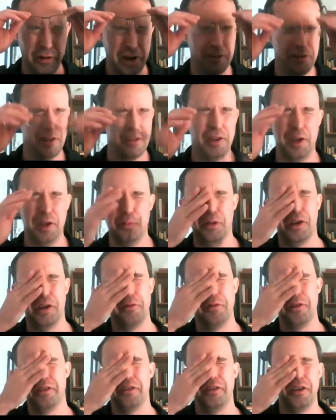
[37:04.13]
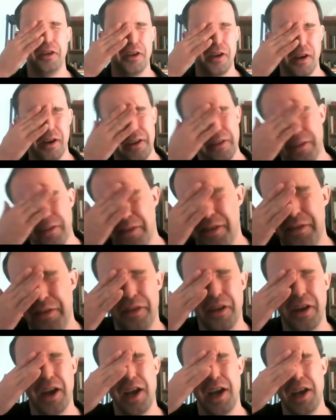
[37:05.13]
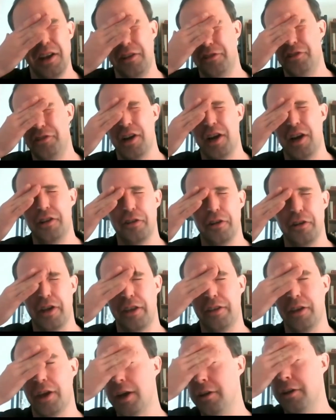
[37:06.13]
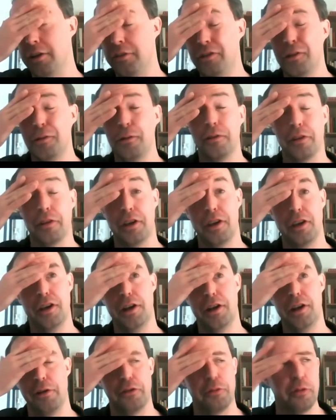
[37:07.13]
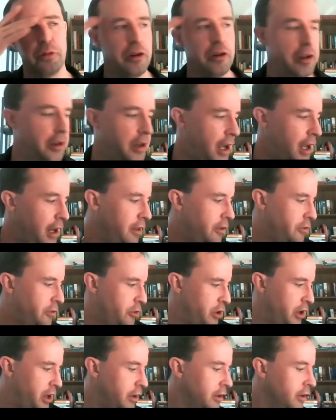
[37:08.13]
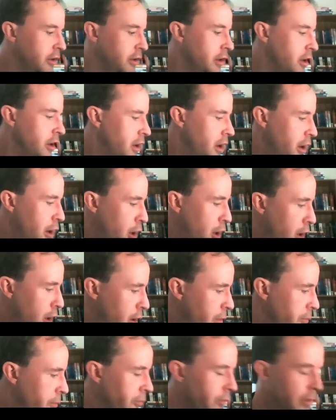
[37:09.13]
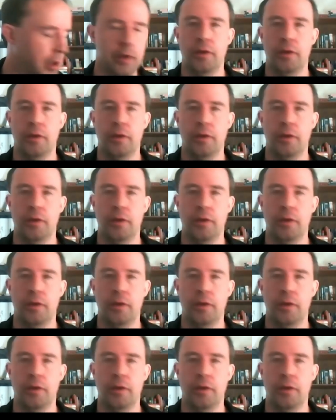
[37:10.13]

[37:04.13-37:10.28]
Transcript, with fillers: said that he played with the uh, the 80s GI Joes. I think I did too as a kid. I was born in 83. Um,